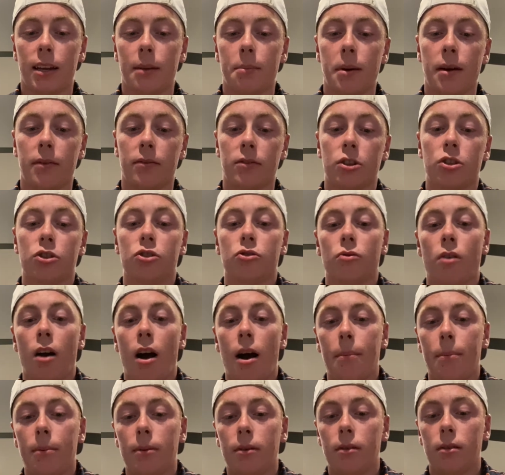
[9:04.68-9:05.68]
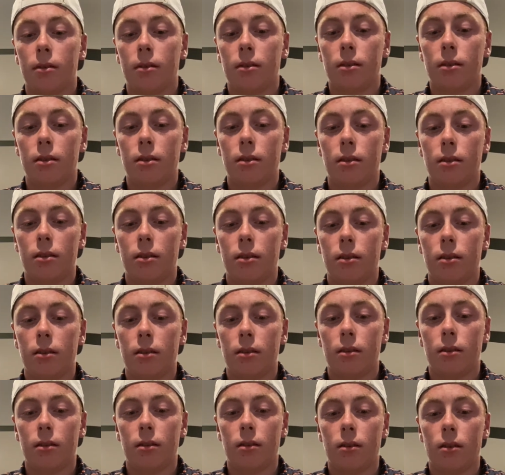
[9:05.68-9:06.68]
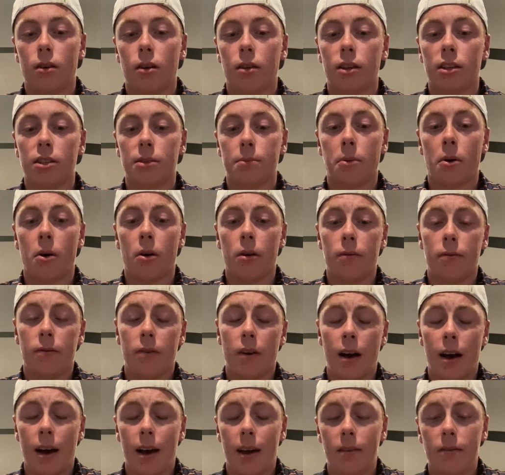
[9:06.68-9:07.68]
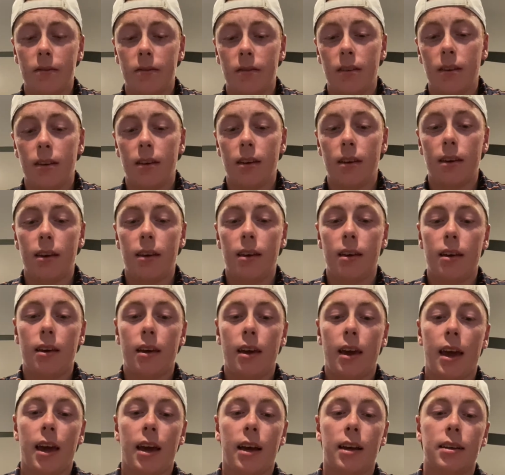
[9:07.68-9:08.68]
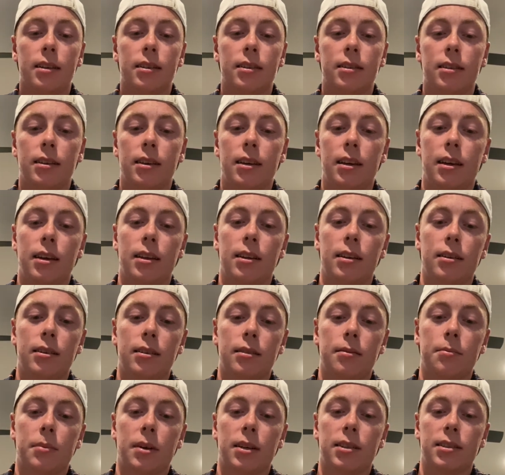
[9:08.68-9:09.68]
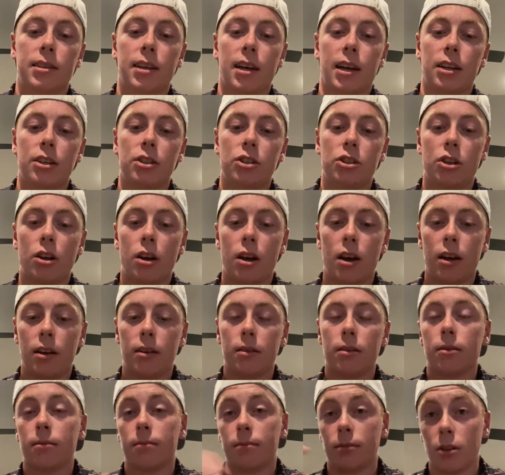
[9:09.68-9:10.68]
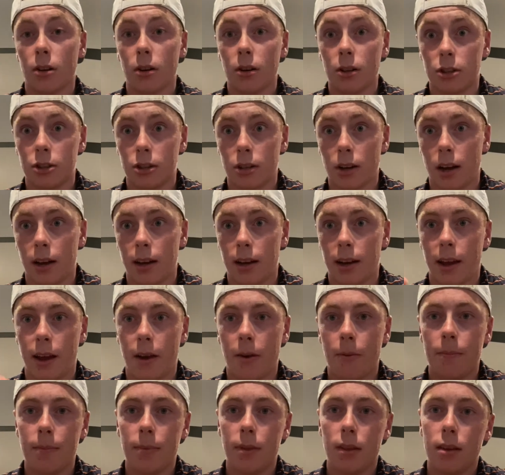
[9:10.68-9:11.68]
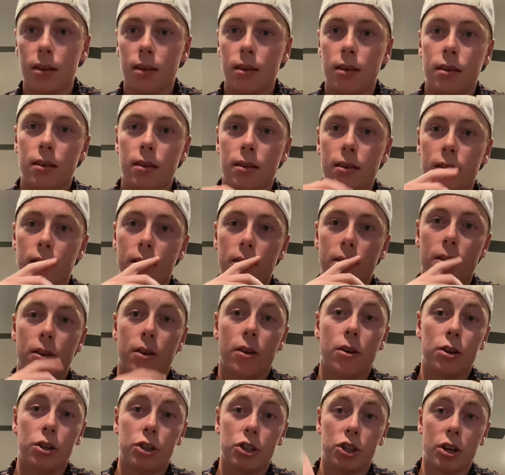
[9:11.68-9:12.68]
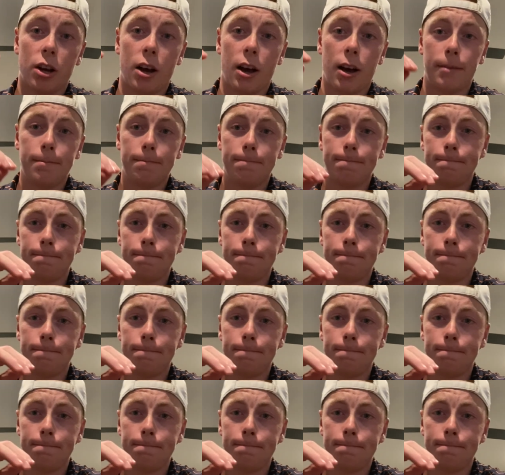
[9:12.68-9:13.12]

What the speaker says: up having to drop on this par 5 and hit my second shot, or third shot now. Third shot,